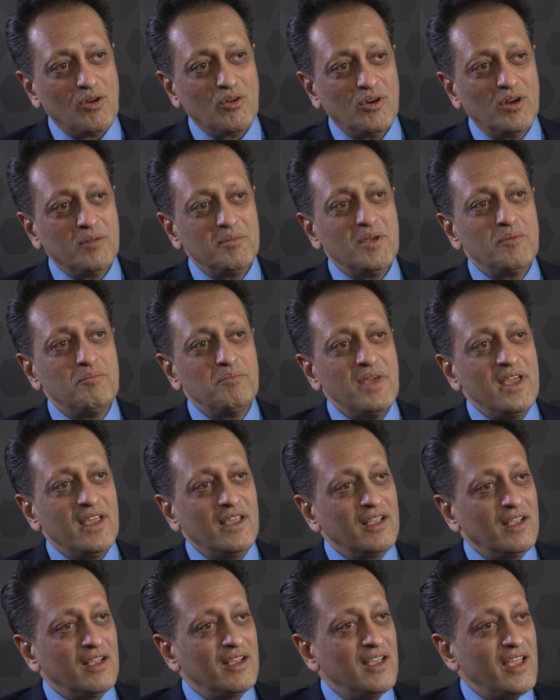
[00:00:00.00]
going to be a
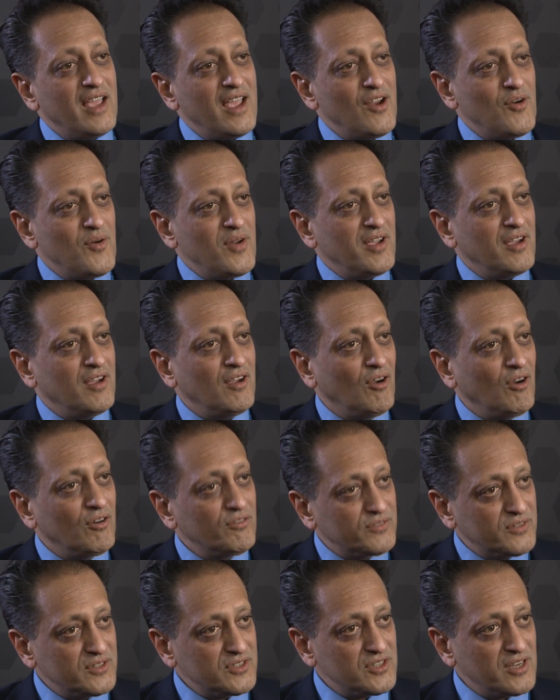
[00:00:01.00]
big area
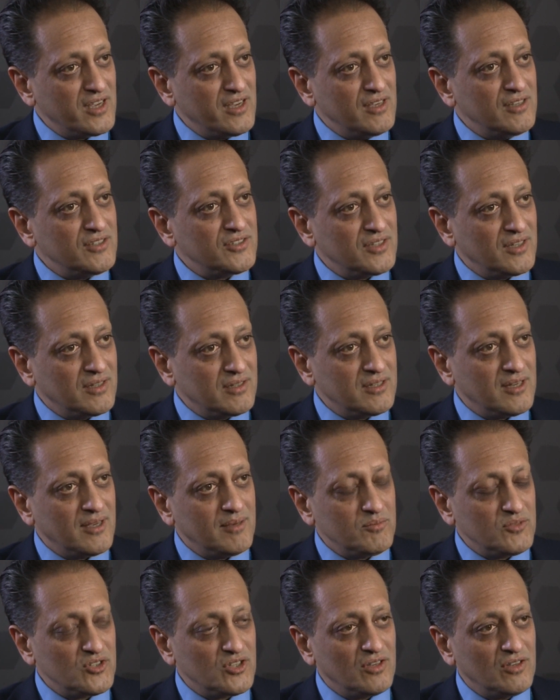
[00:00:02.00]
of research in
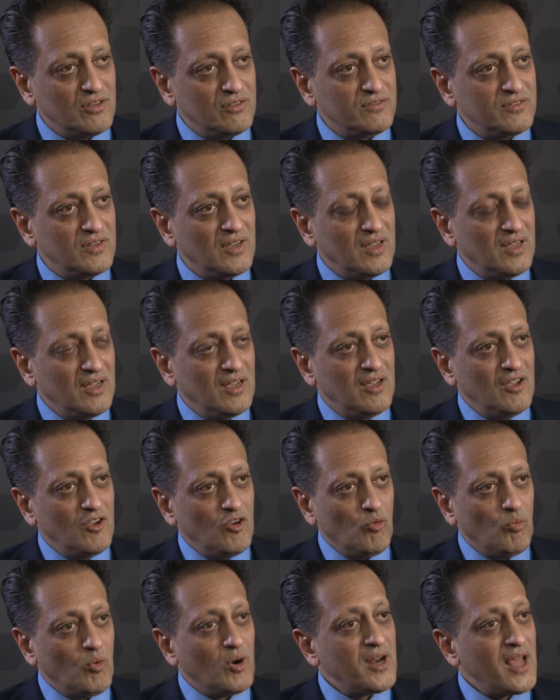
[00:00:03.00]
terms of
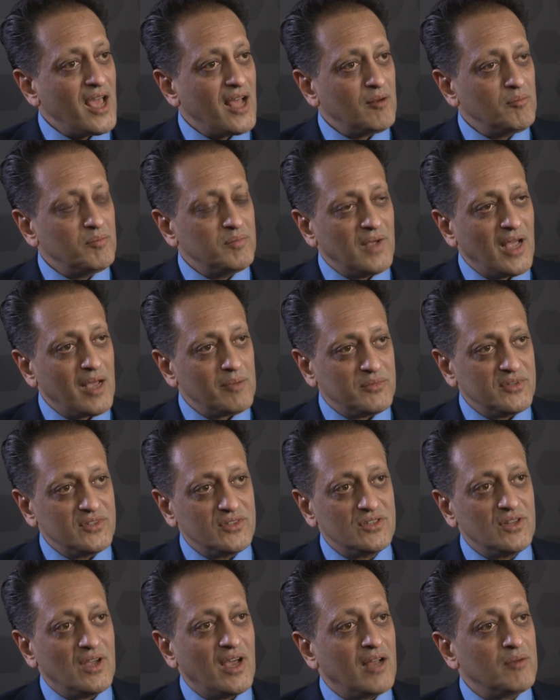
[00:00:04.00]
what
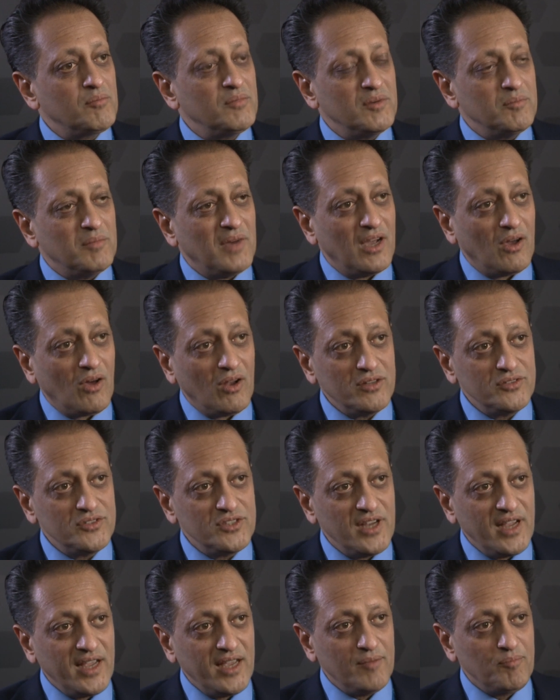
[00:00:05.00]
happens to albumin
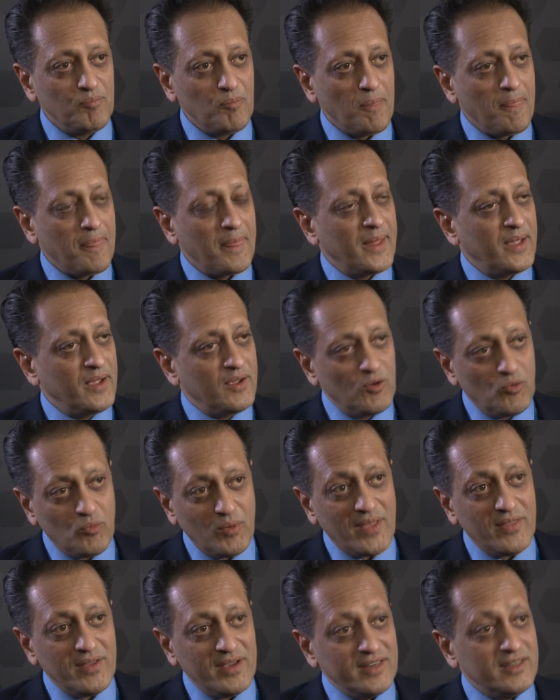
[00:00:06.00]
biology,
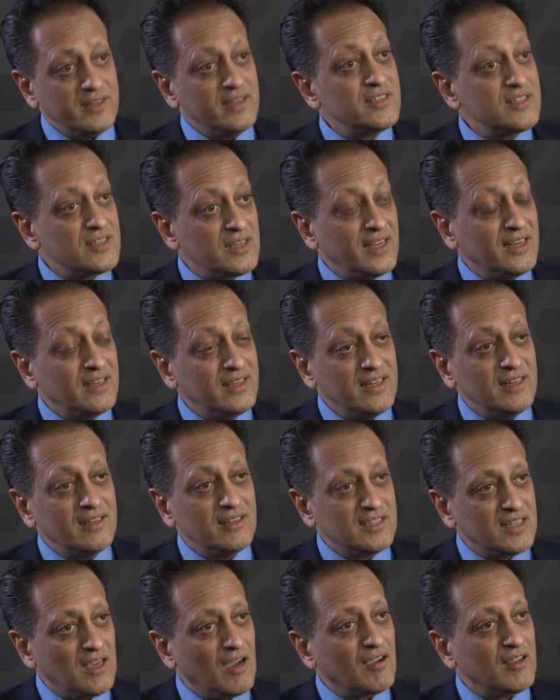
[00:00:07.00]
whether it is indeed
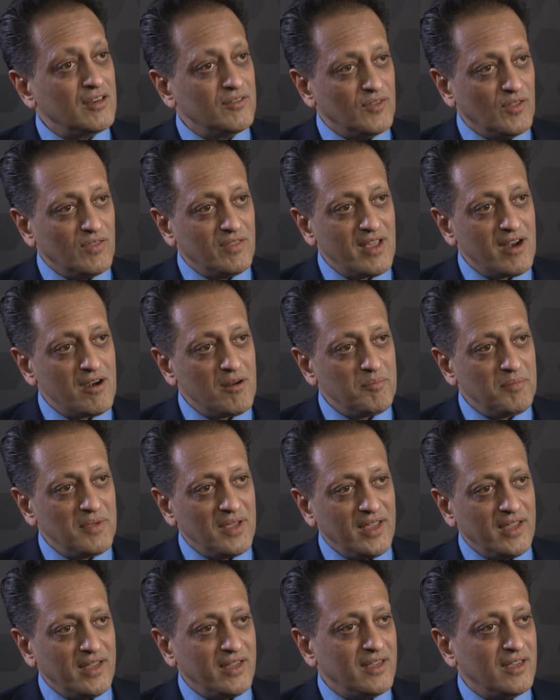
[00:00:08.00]
a target for
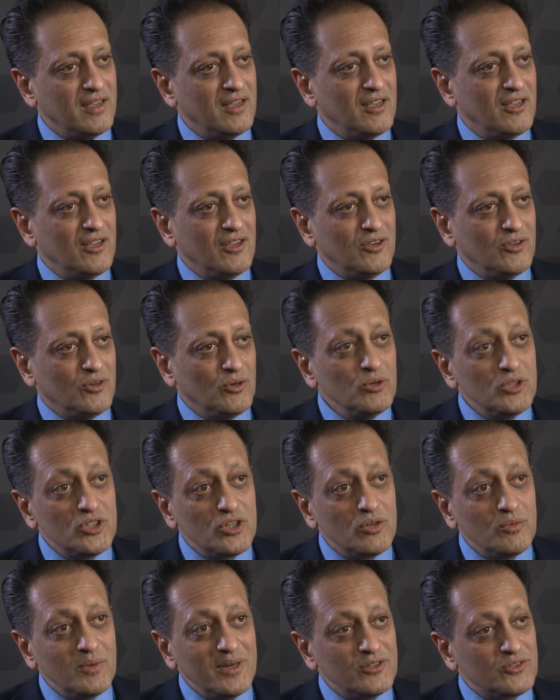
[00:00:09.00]
therapy, who
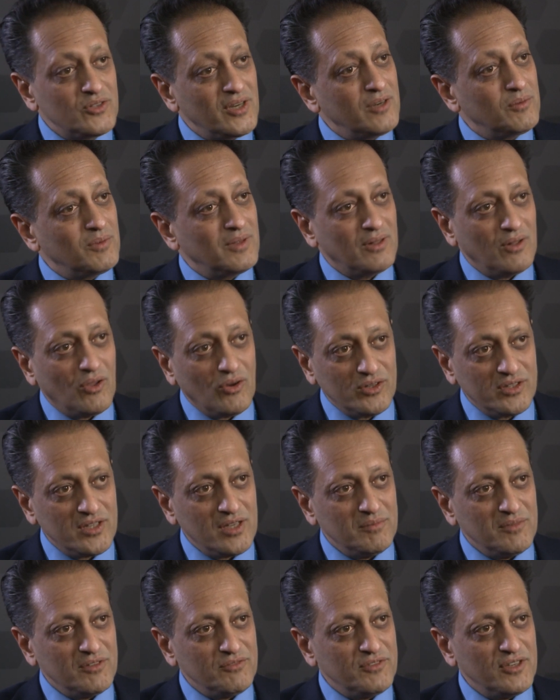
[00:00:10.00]
should we treat with
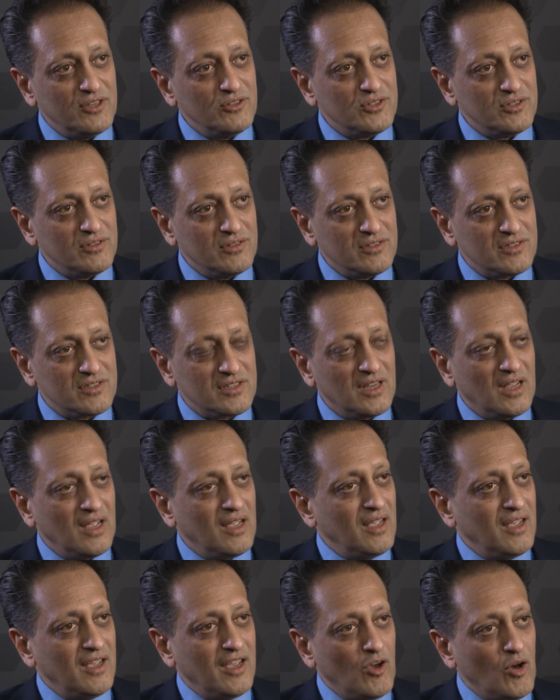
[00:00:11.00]
long-term infusions,
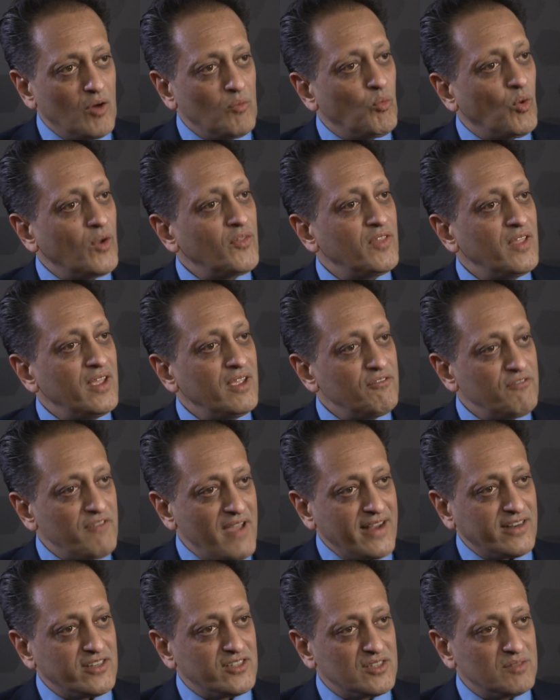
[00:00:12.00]
and what the
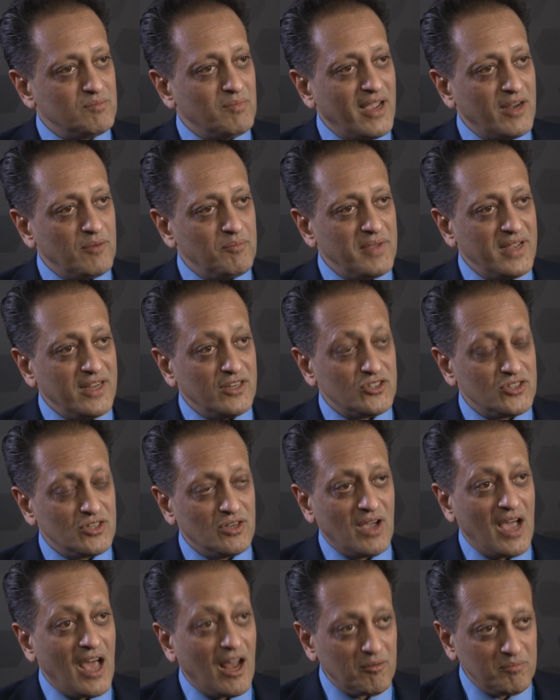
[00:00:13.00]
effects might be.
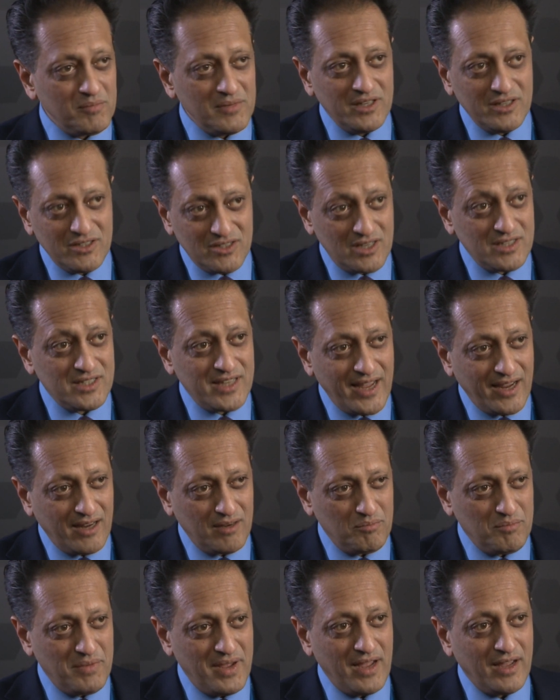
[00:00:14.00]
So albumin is the
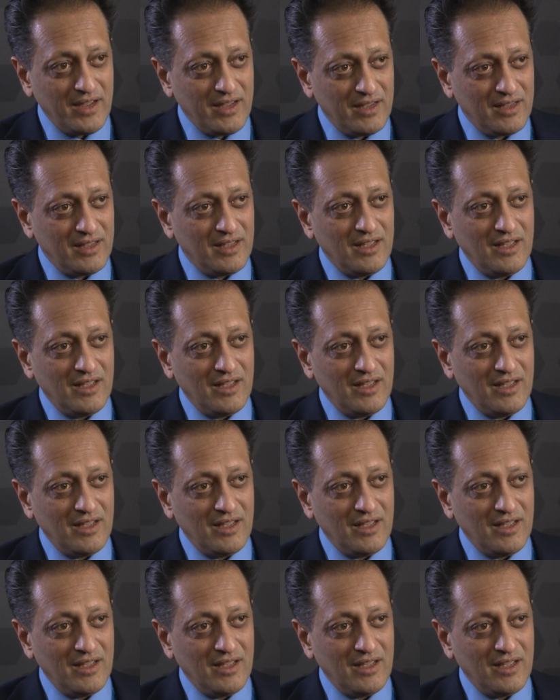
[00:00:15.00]
second big